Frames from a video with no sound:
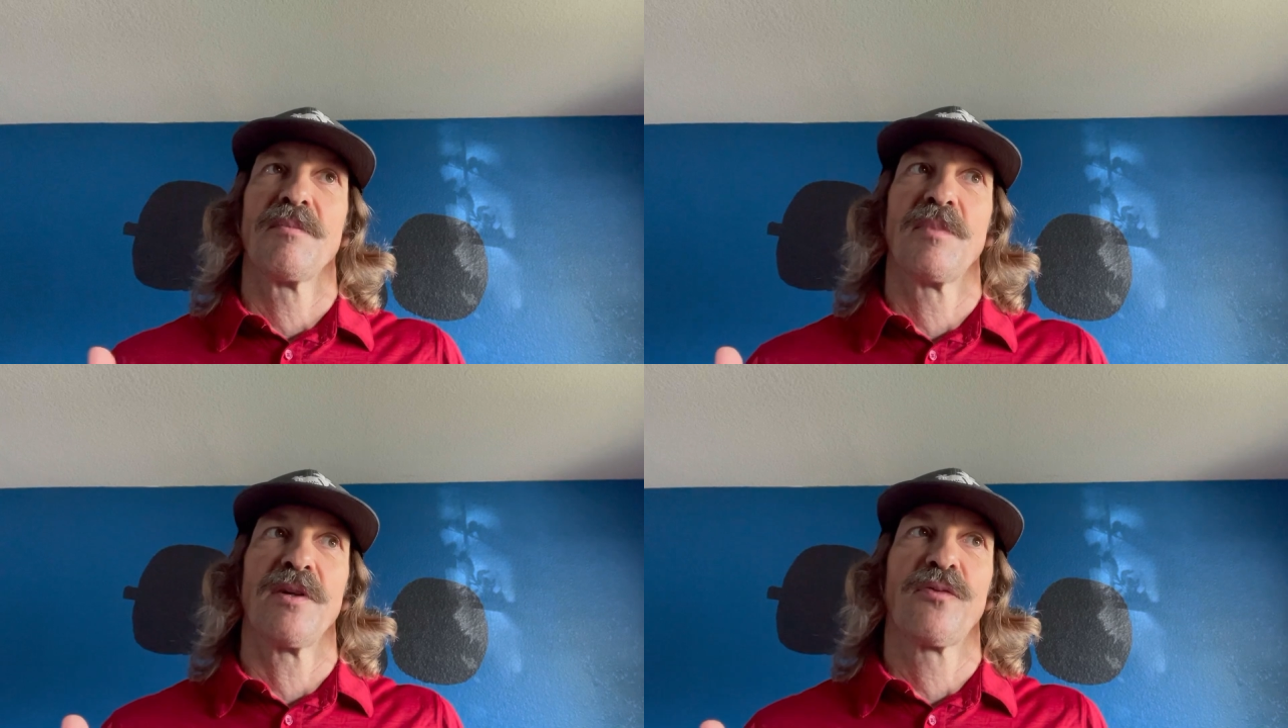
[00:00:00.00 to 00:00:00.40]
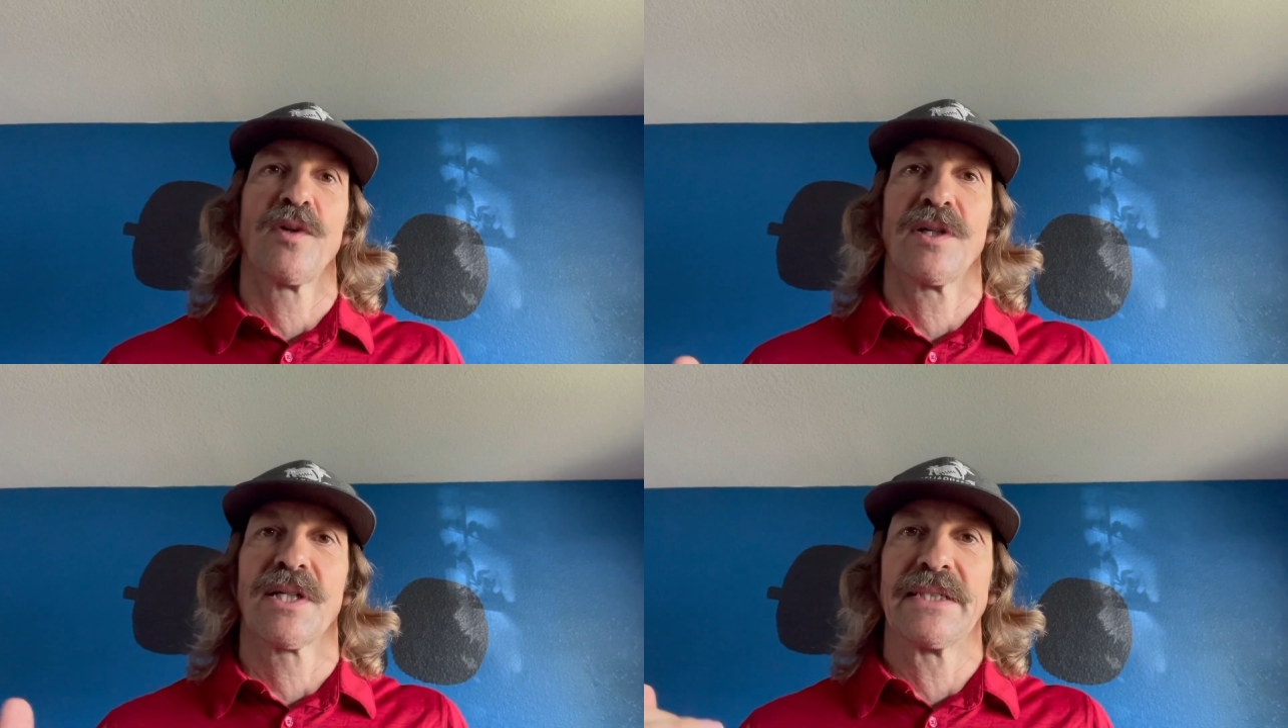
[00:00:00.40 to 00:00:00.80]
But if
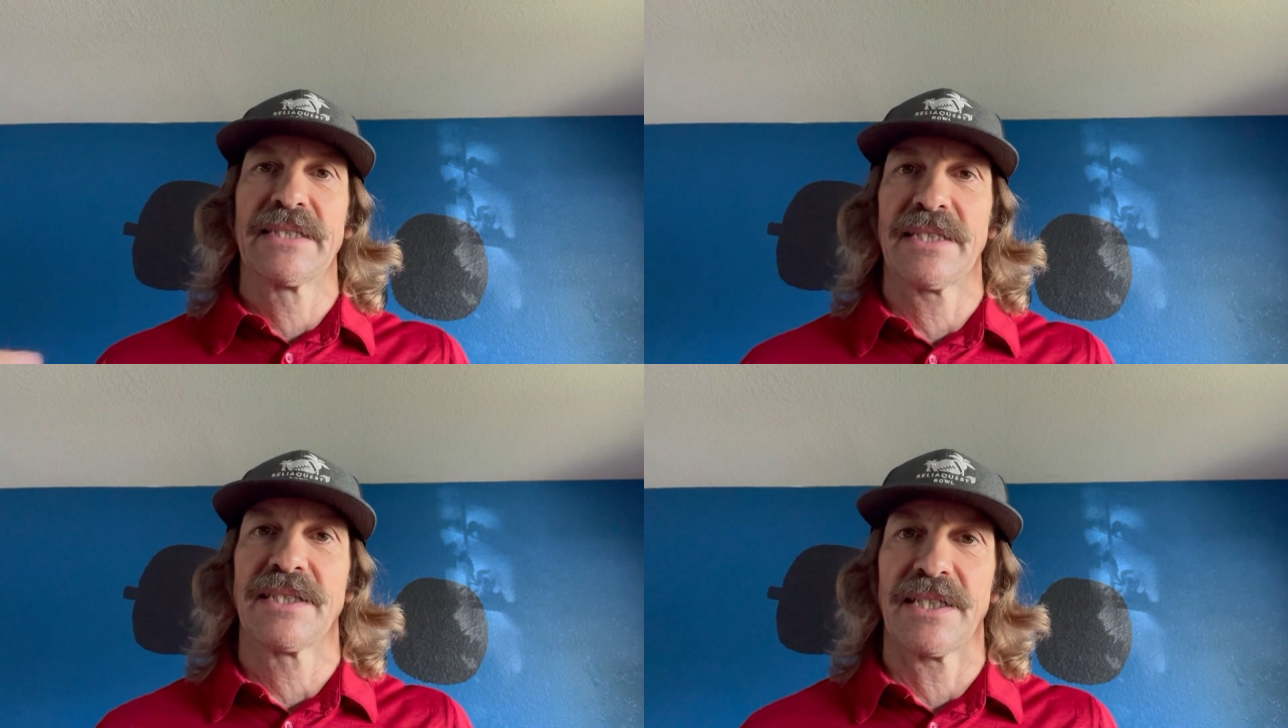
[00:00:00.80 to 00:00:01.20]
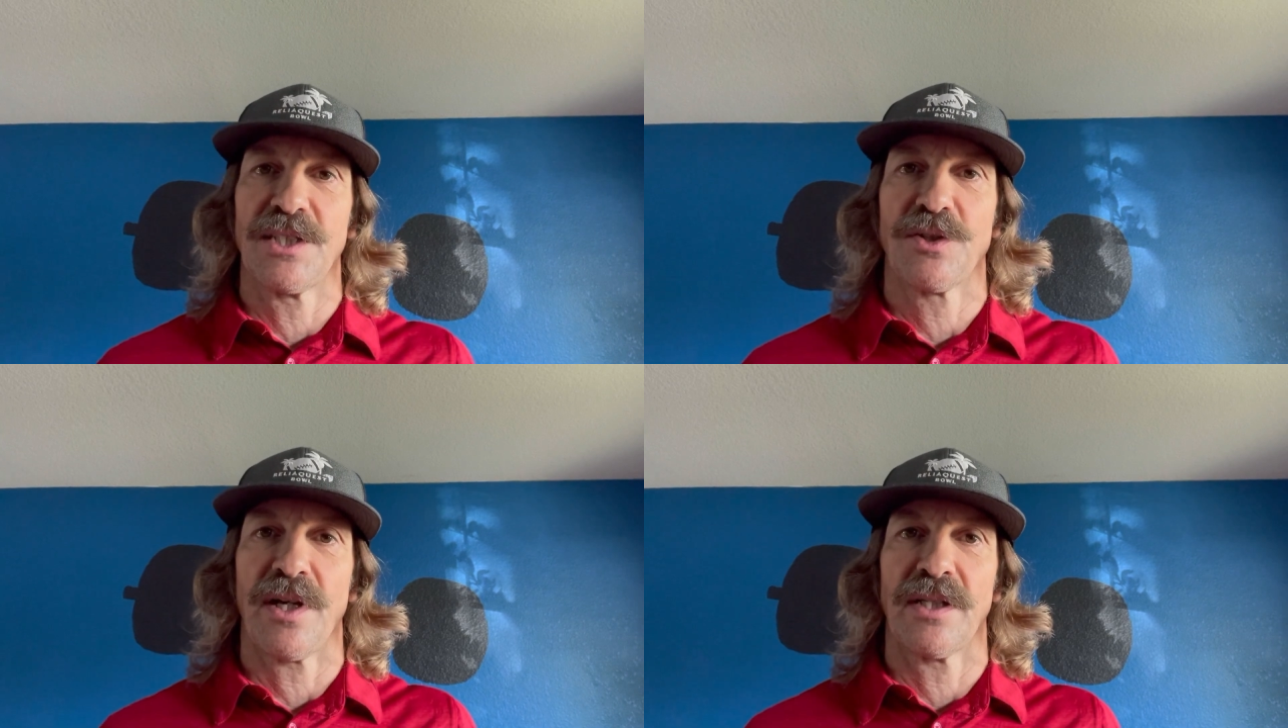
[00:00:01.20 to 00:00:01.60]
we are consistently
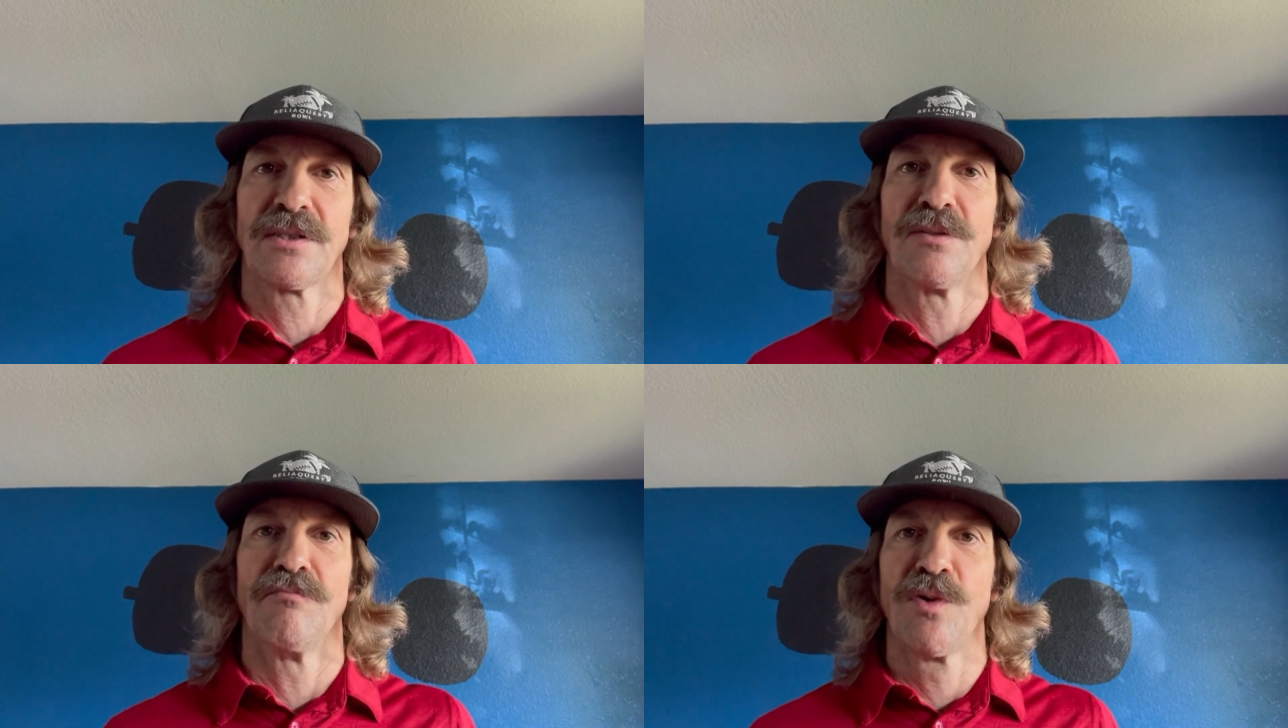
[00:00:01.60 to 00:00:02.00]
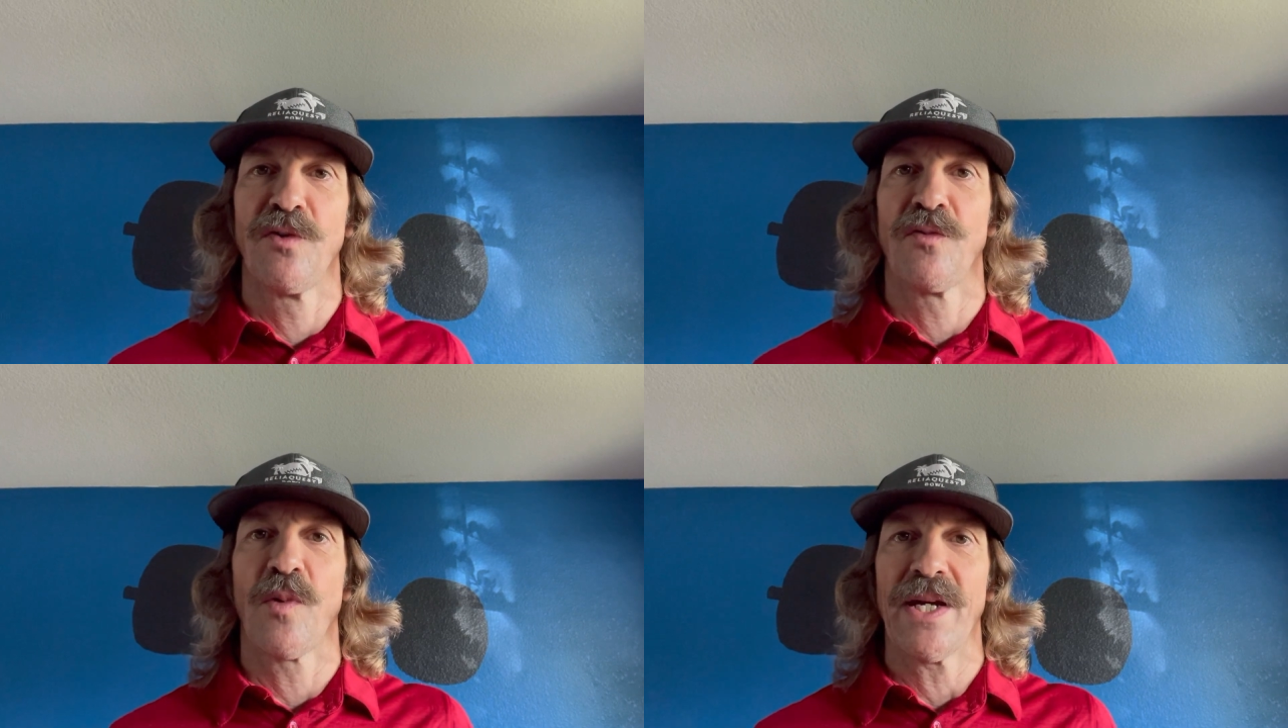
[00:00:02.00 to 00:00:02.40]
trying to
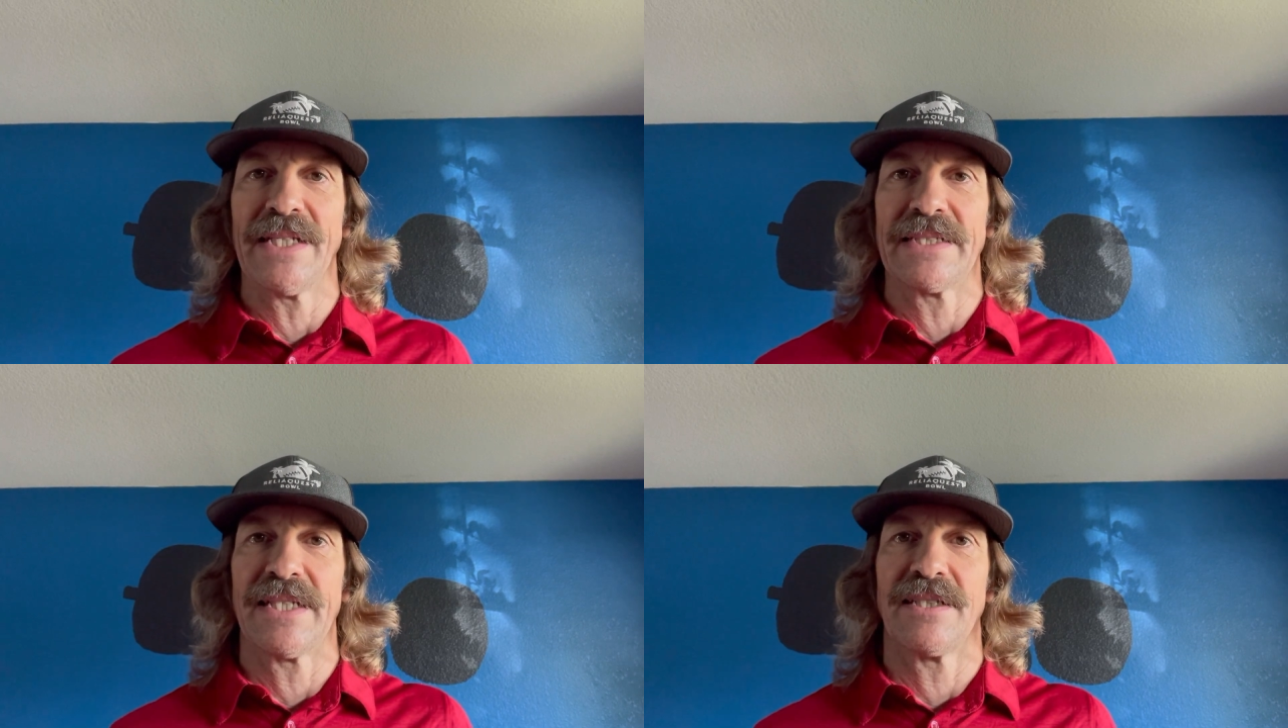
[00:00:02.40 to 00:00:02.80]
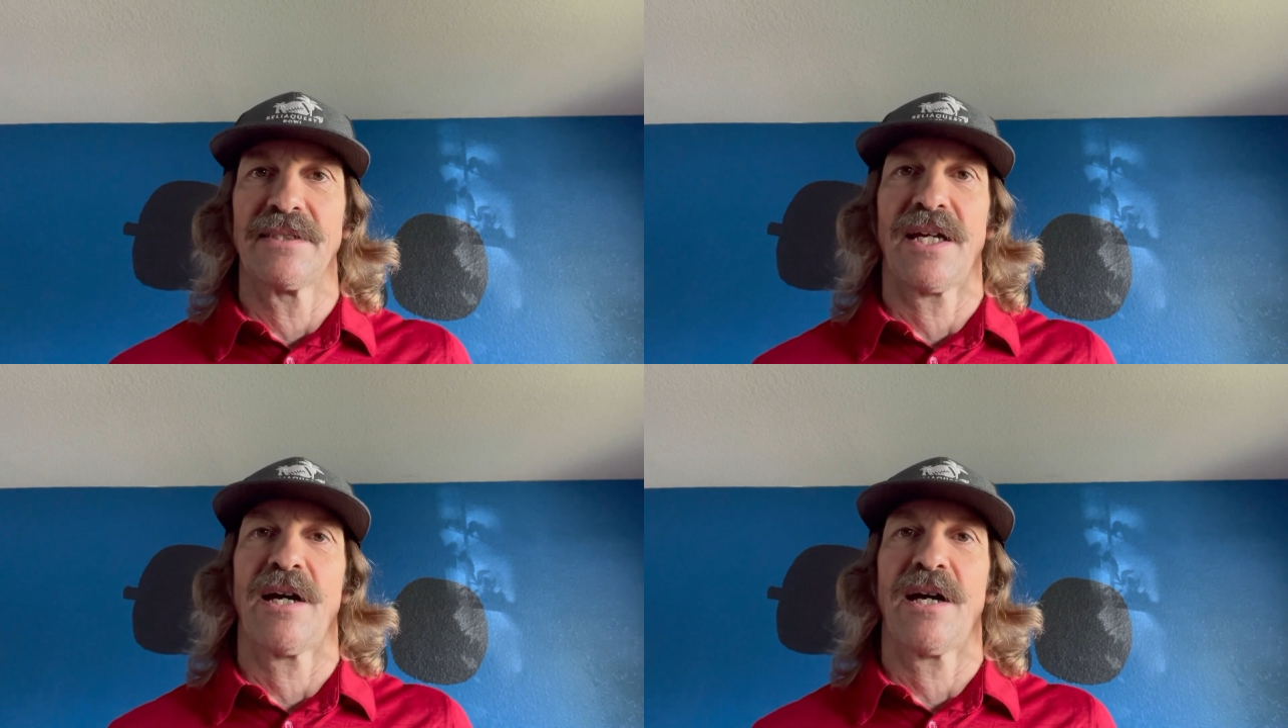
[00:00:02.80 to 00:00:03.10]
move weight that is